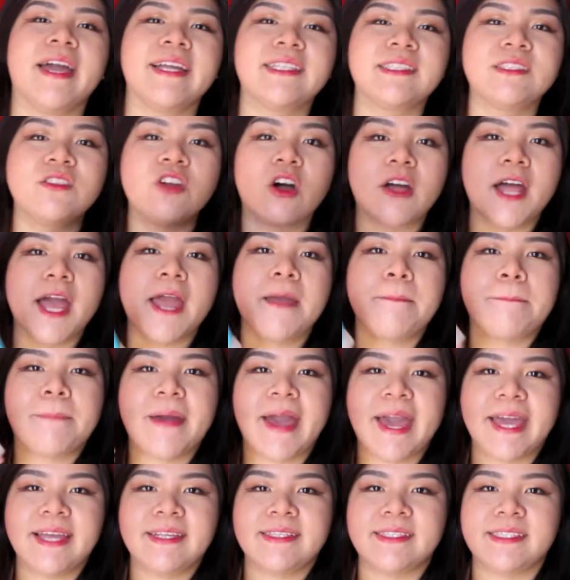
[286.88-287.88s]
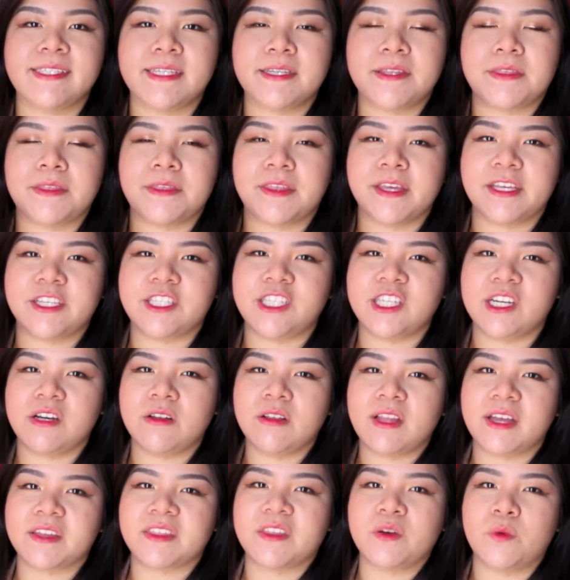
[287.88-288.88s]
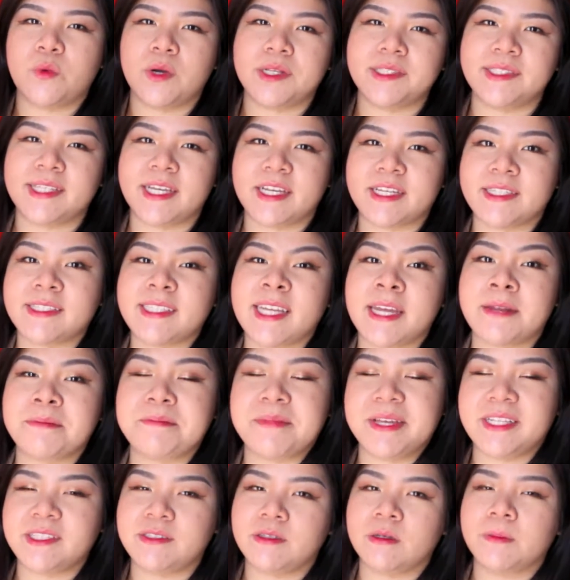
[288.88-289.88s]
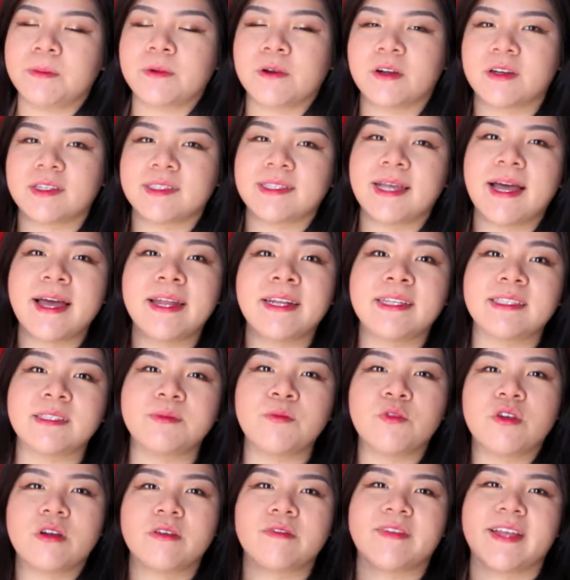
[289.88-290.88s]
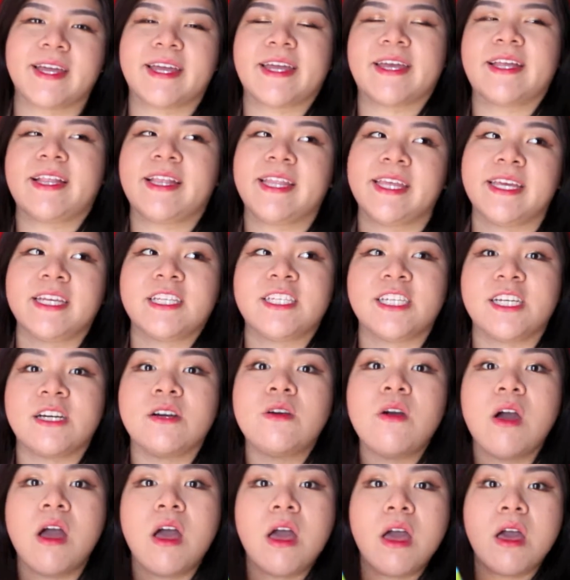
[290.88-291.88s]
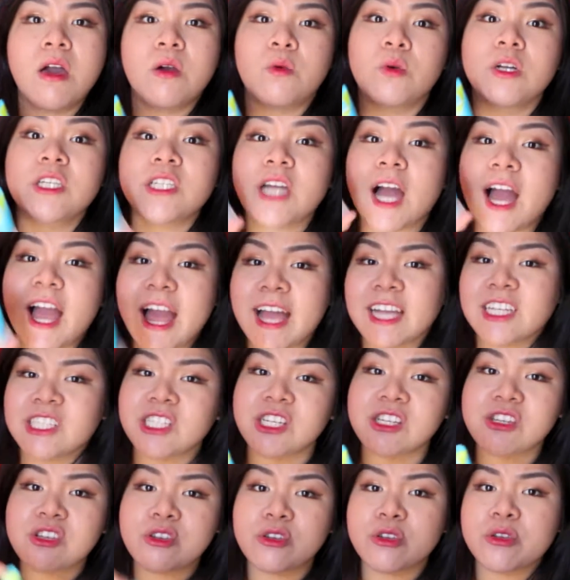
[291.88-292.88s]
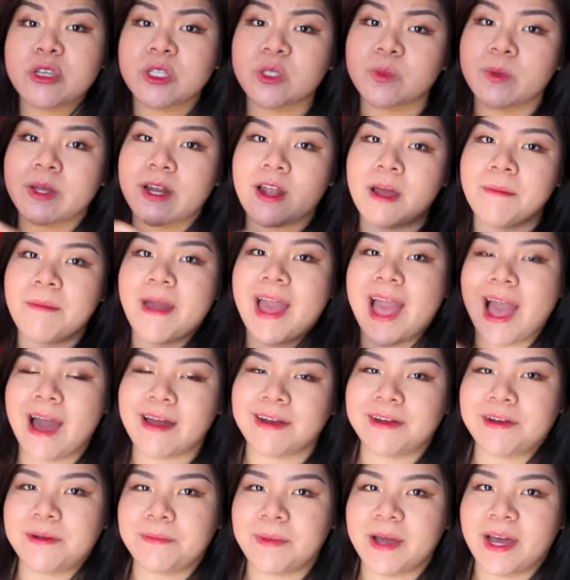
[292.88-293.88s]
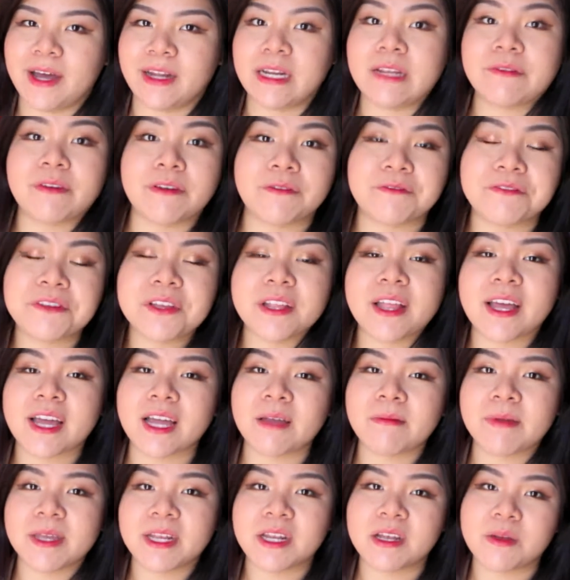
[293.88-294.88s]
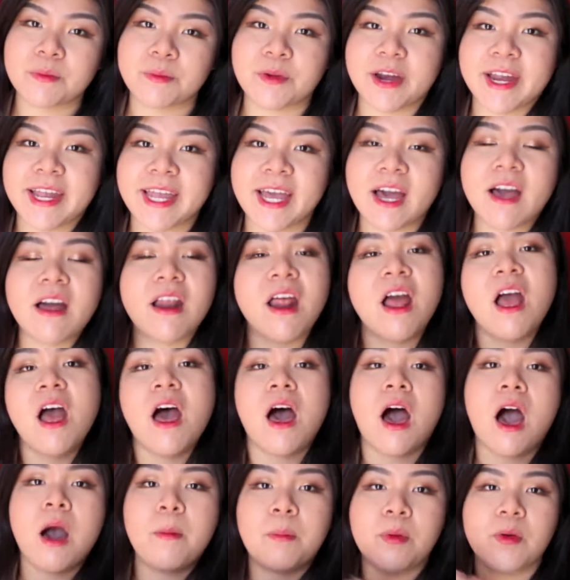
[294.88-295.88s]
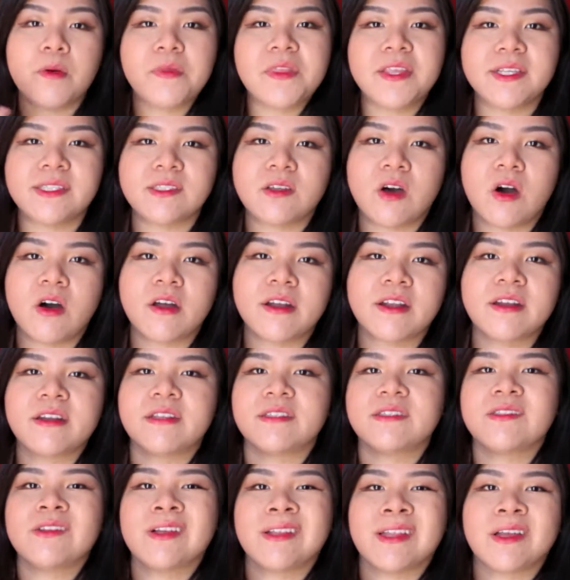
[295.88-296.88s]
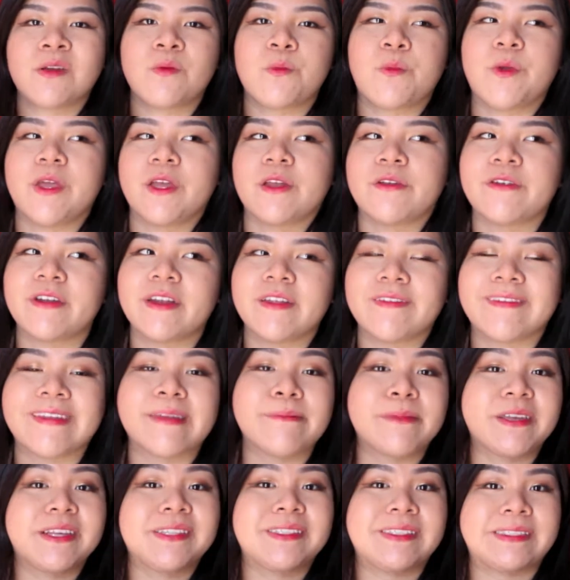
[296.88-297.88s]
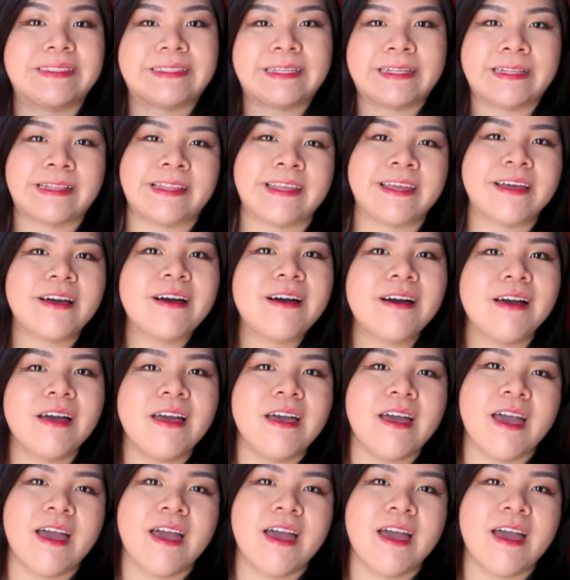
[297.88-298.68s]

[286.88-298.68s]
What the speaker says: It's not a pasty thick gel like the ones that contain benzoyl peroxide. It's more of like a clear gel, which I actually use when I'm out and about. If I feel like I'm getting a breakout, I'll put this on, and it's not like weird or anything because it's clear.